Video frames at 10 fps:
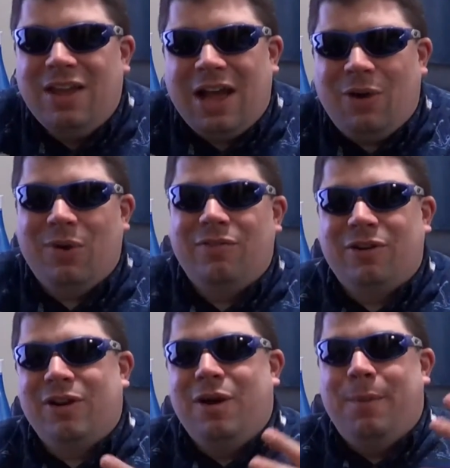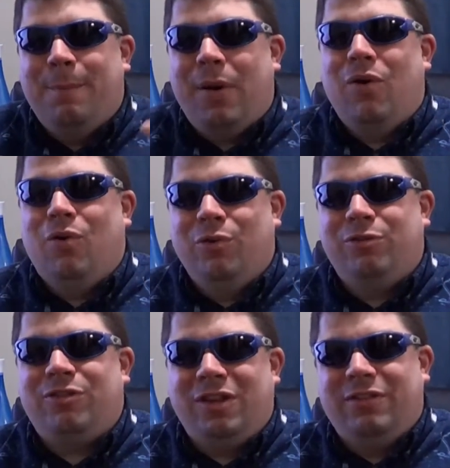However,
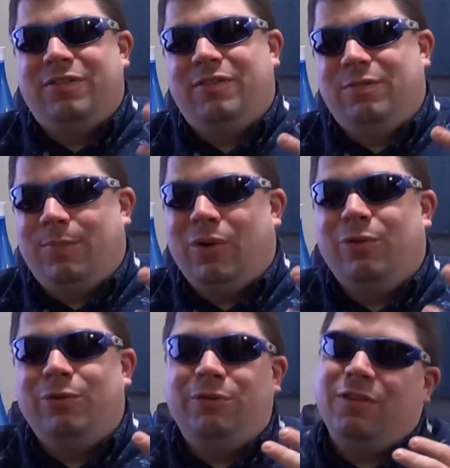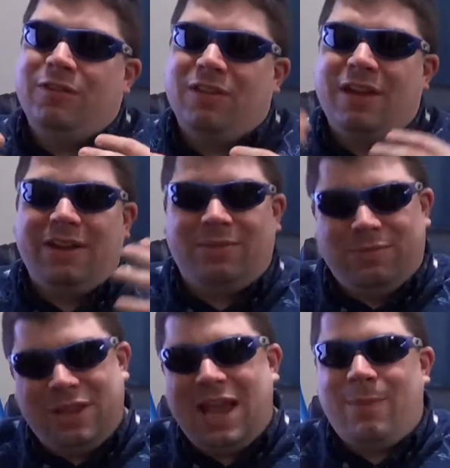Bose is
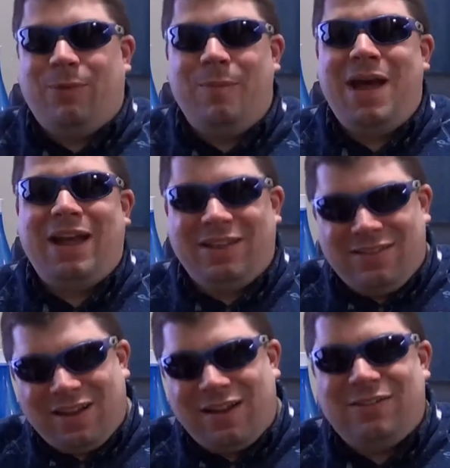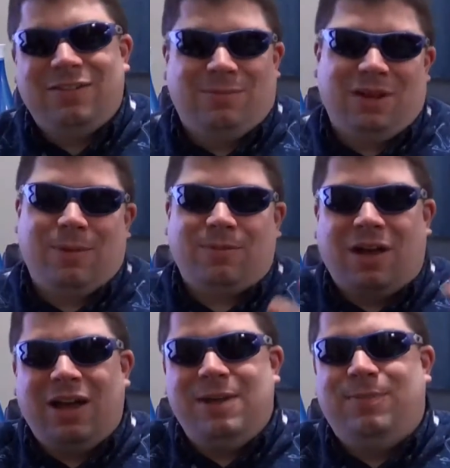like the Apple Macintosh sometimes.
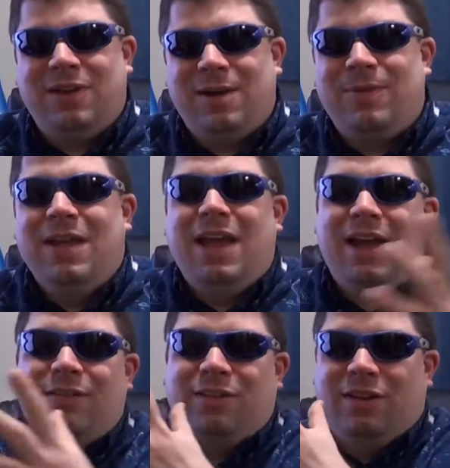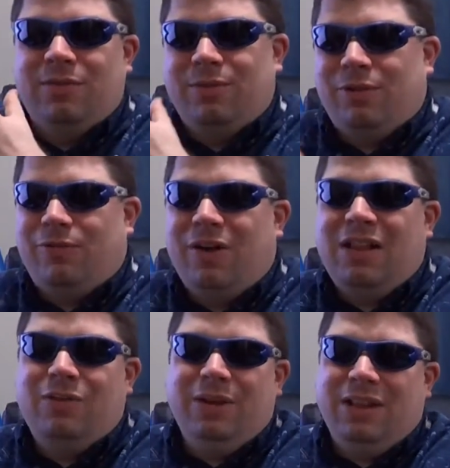Hyped up, has a
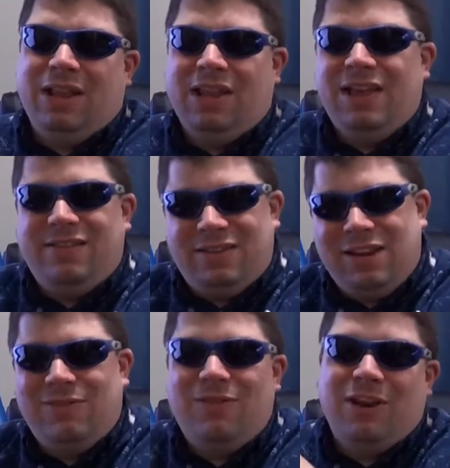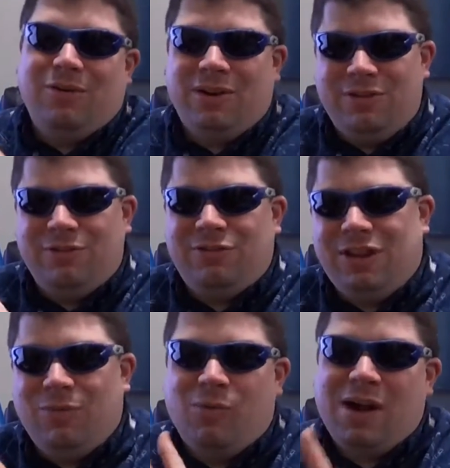following that likes it even if they don't
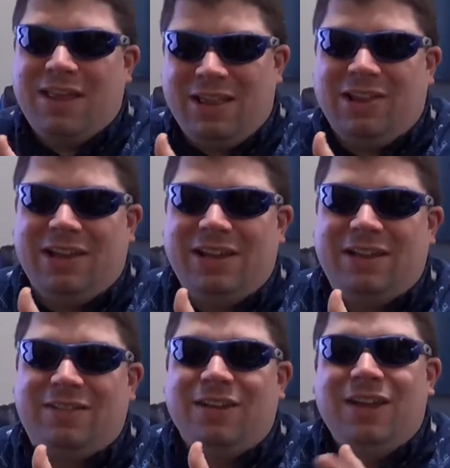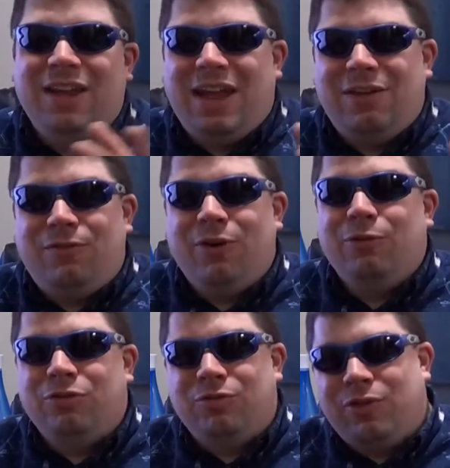understand why they like it. And
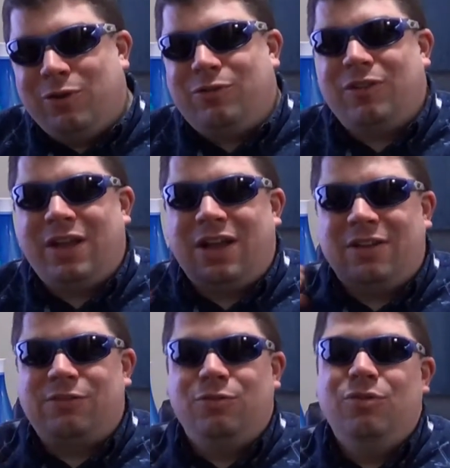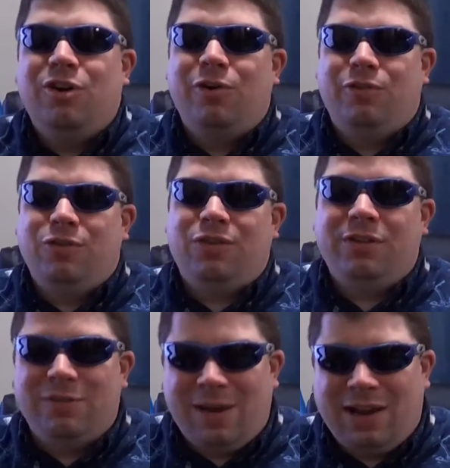those folks like us who know a few
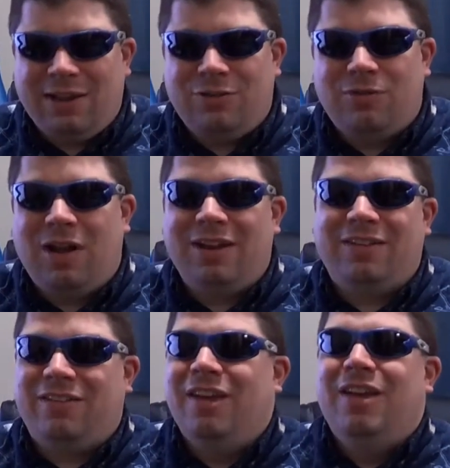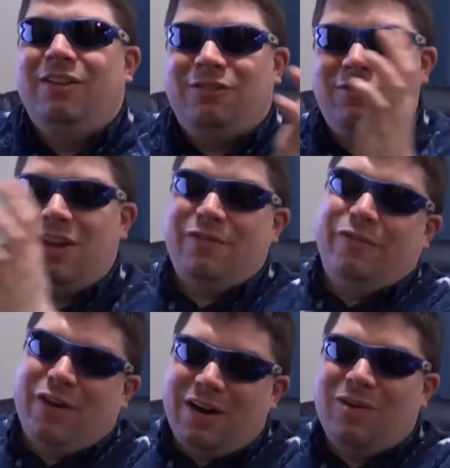things about electronics stay
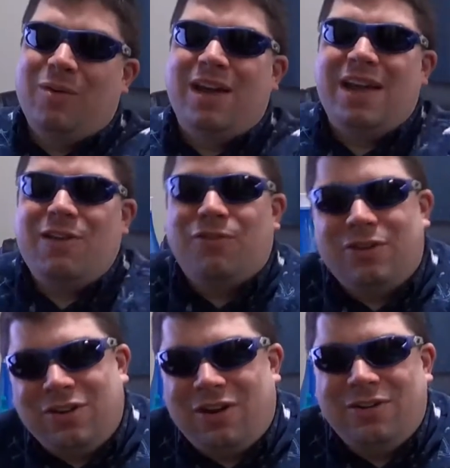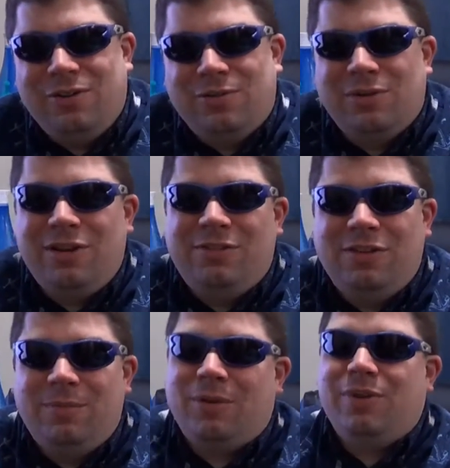far away for darn good
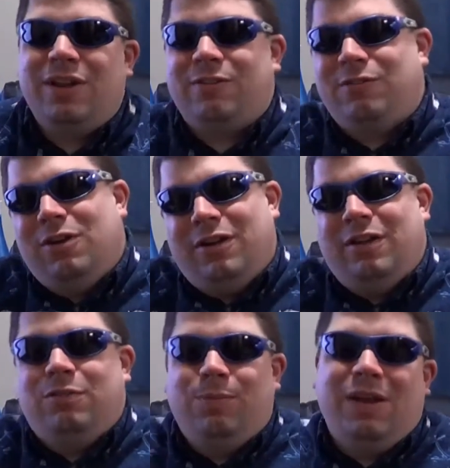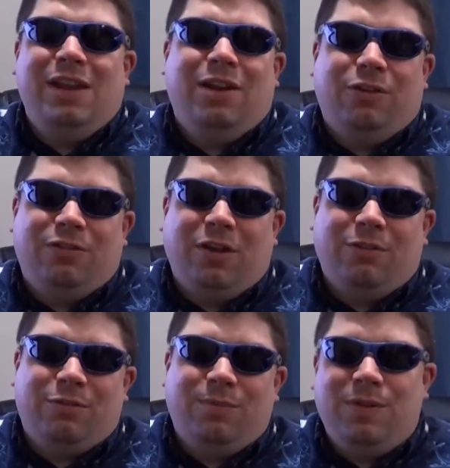reason, but we get stuck explaining
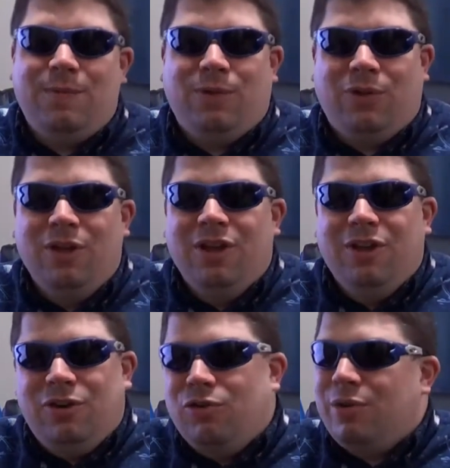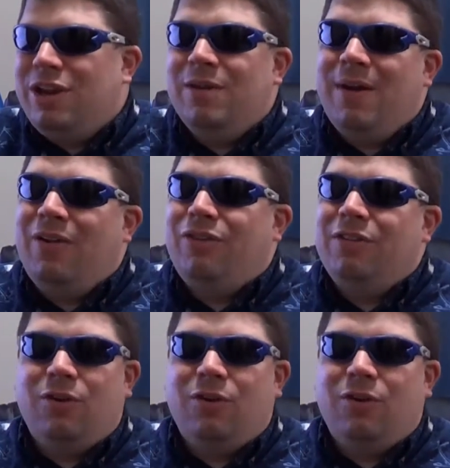ourselves when people who read about these,